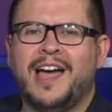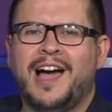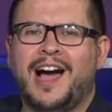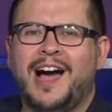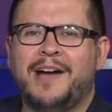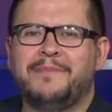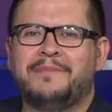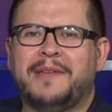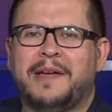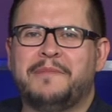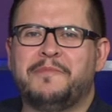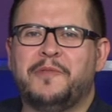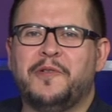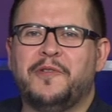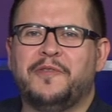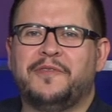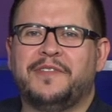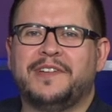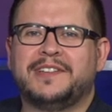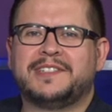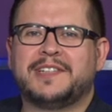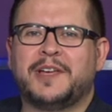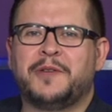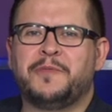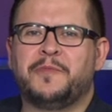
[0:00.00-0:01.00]
I'm Dan
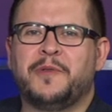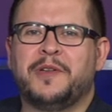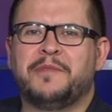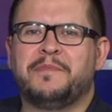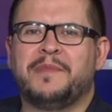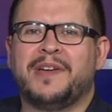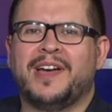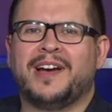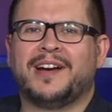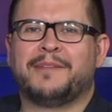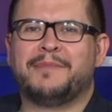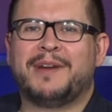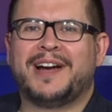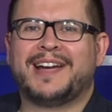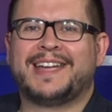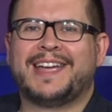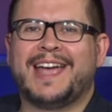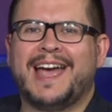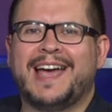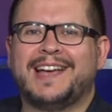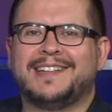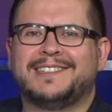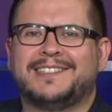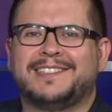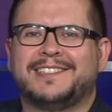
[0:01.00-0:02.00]
Morfitt, and with me are my
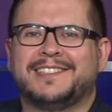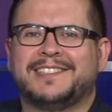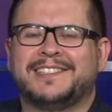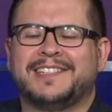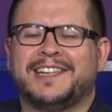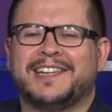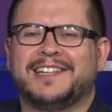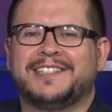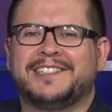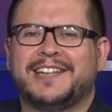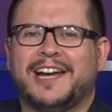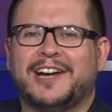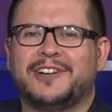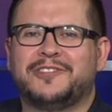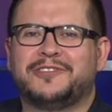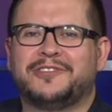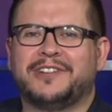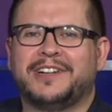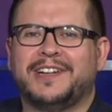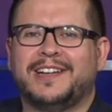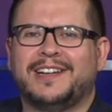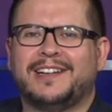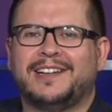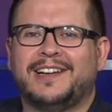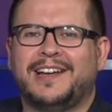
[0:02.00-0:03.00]
guests Zia
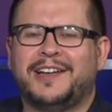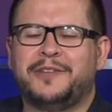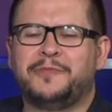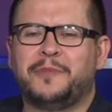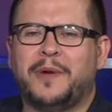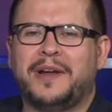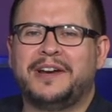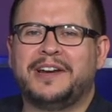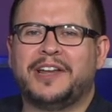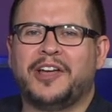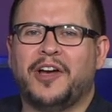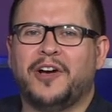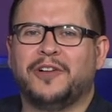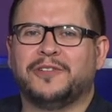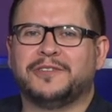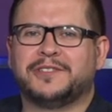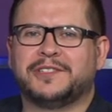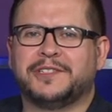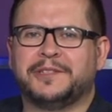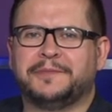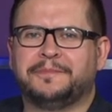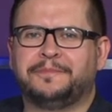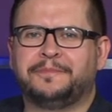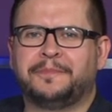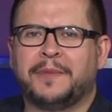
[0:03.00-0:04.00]
Chowdhury and Wendy
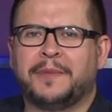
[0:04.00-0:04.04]
Olsen.